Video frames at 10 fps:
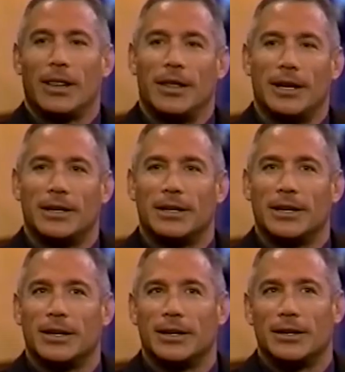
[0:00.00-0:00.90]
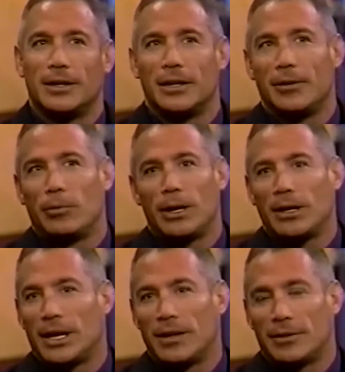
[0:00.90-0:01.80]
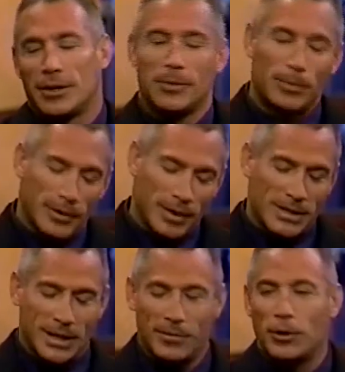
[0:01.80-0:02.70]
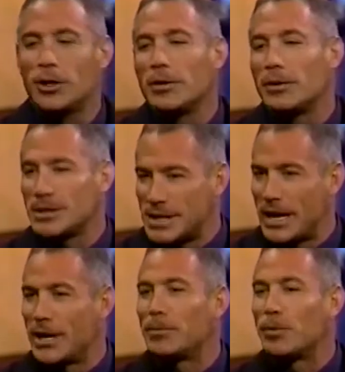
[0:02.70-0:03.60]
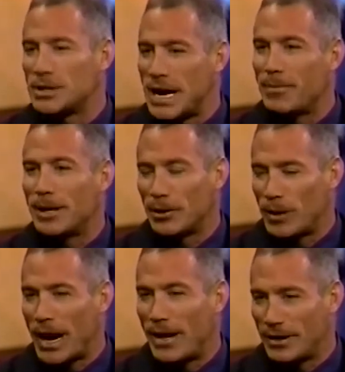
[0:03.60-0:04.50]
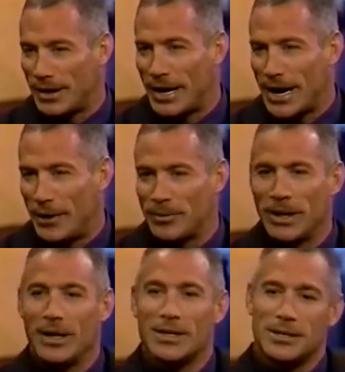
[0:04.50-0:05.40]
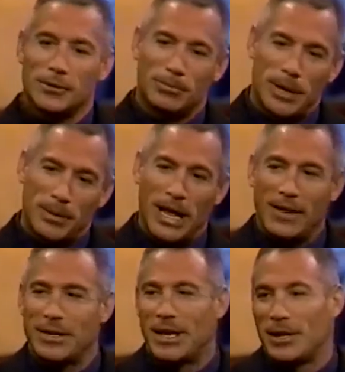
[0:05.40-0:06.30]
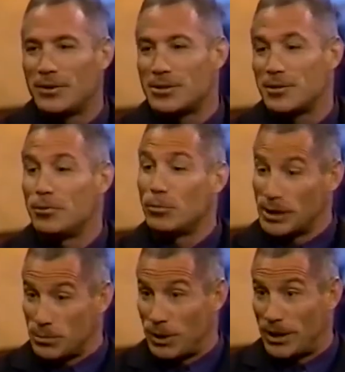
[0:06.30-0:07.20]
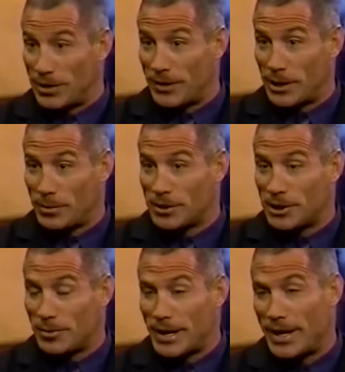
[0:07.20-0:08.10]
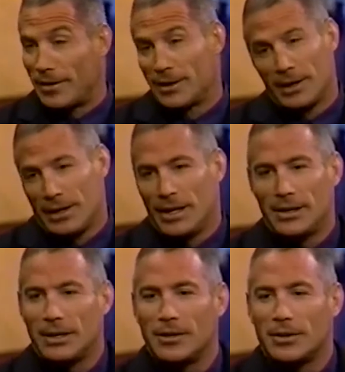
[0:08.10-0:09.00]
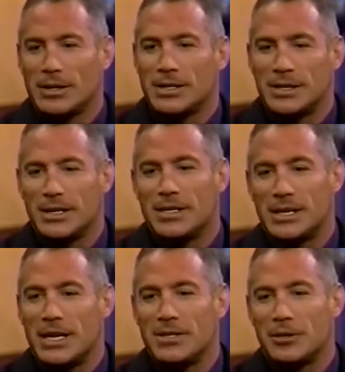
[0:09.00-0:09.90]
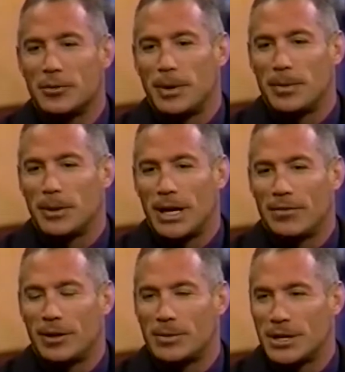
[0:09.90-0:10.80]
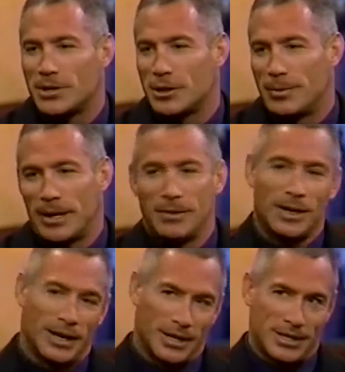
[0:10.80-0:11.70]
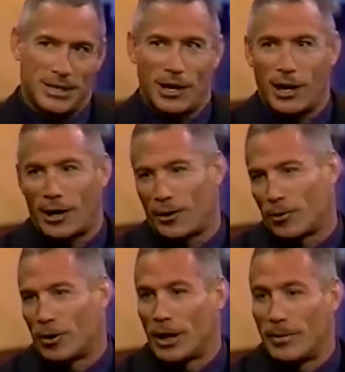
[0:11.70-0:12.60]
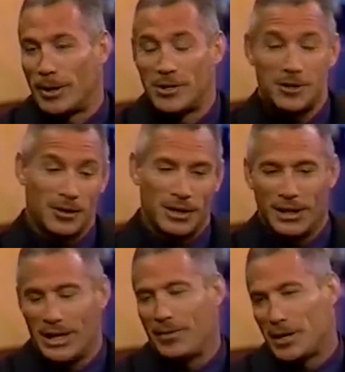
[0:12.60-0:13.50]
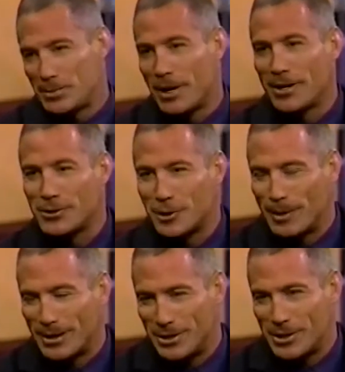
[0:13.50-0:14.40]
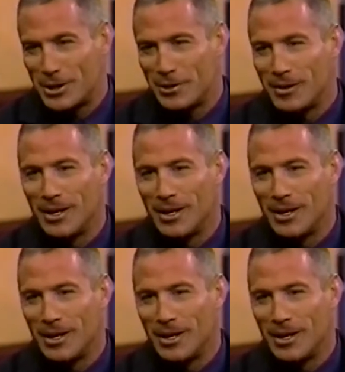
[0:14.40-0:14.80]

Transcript: that the real love or the previous love couldn't stand up to what's happening in reality now. So people have to get used to what's real and available to them now. And this is easier than people who have an obsession about a star or an image or even these models you're about to show.